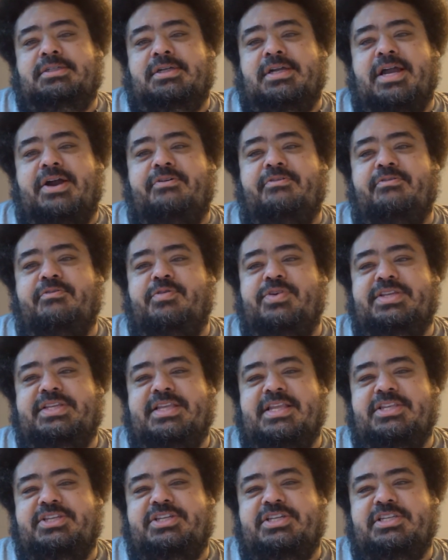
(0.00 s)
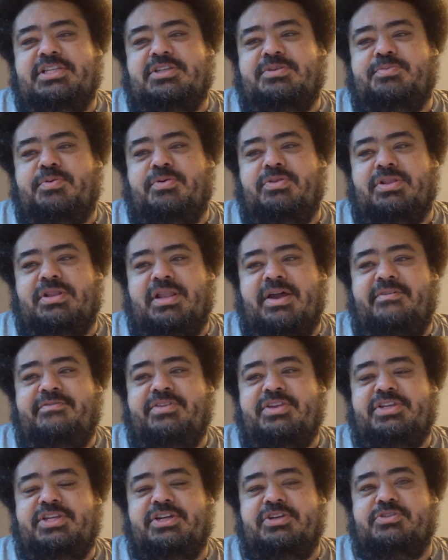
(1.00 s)
However, we see that Jesus both loved
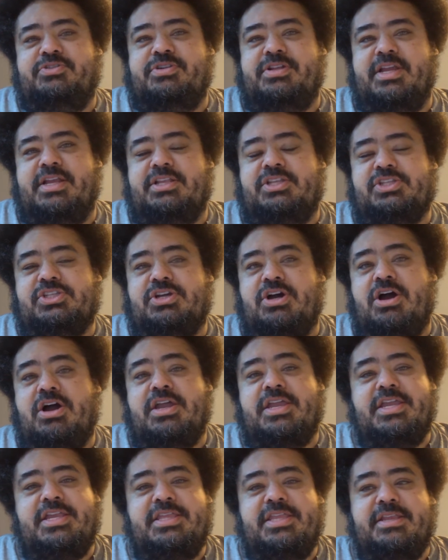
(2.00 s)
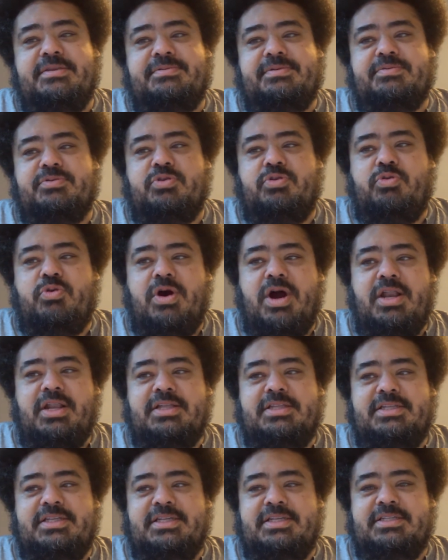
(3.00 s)
the children and saw in them some
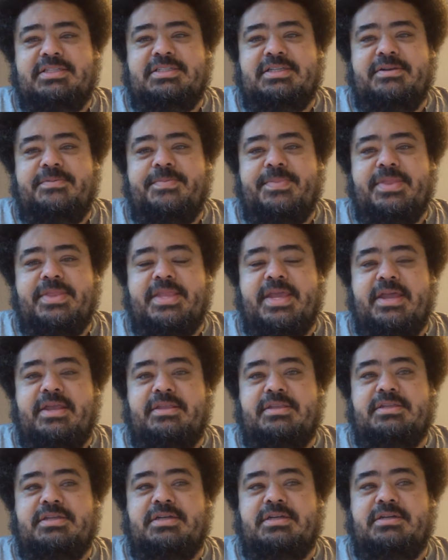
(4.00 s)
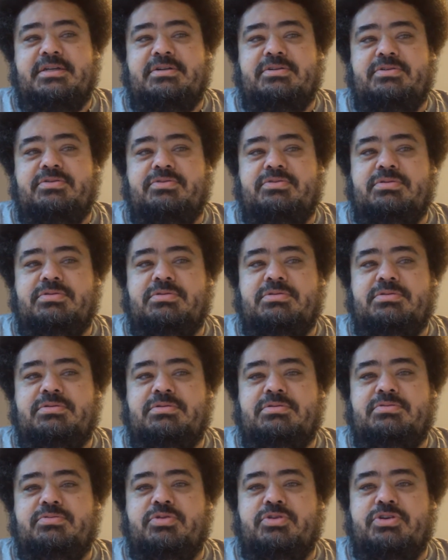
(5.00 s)
qualities that
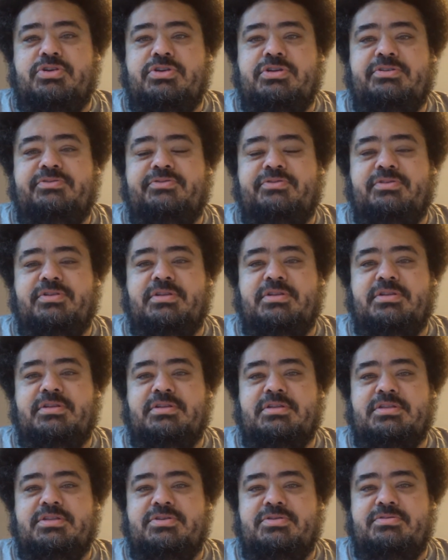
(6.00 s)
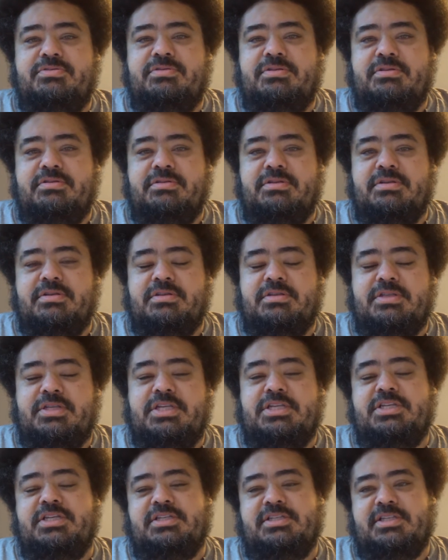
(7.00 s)
were useful to
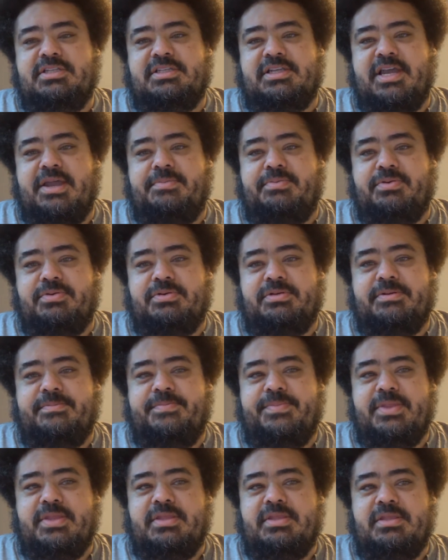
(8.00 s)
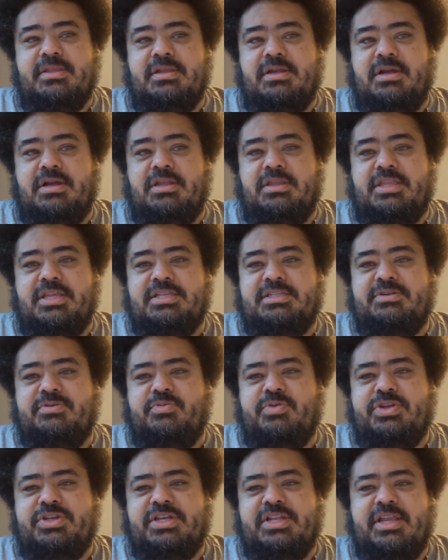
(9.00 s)
teach his disciples on things that
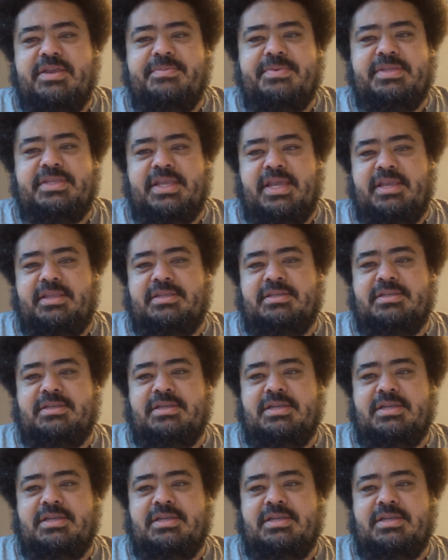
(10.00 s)
we should imitate,